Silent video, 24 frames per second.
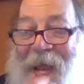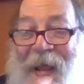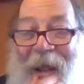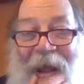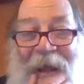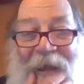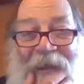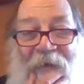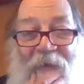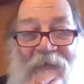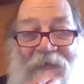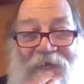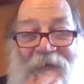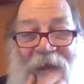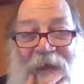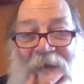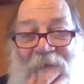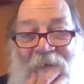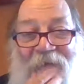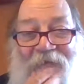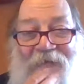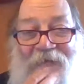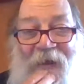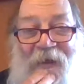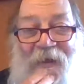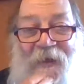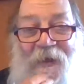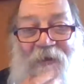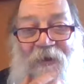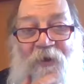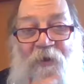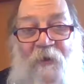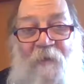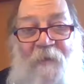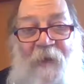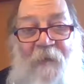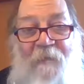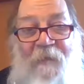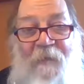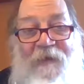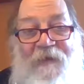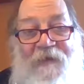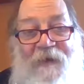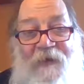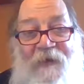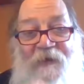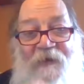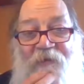And there was not much I could do about my
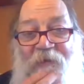teeth